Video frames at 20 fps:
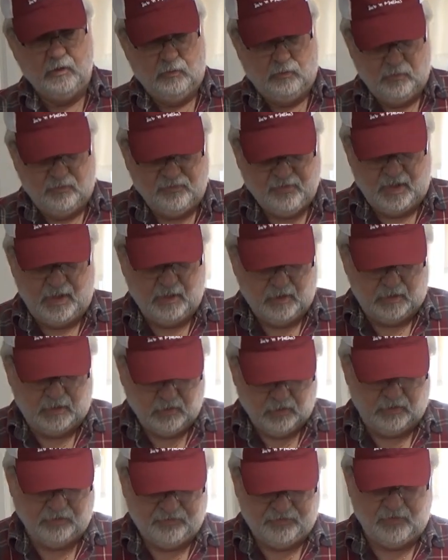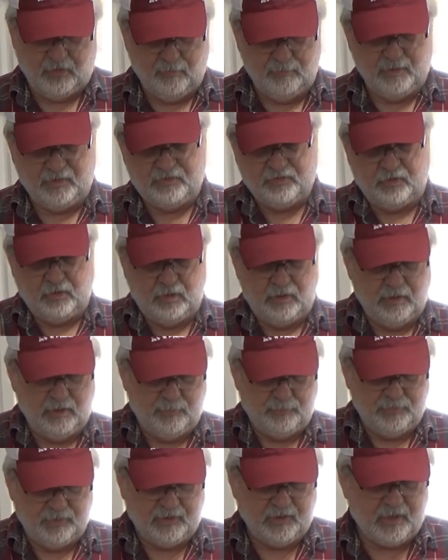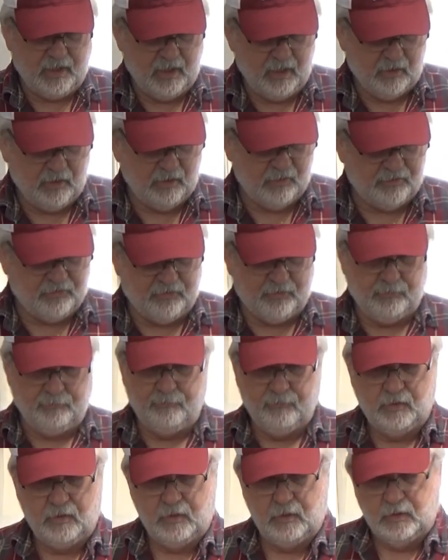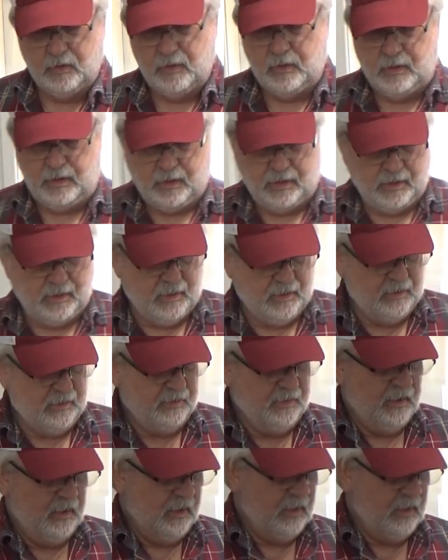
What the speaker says: We've got our coleslaw, mix it all up with the carrots, and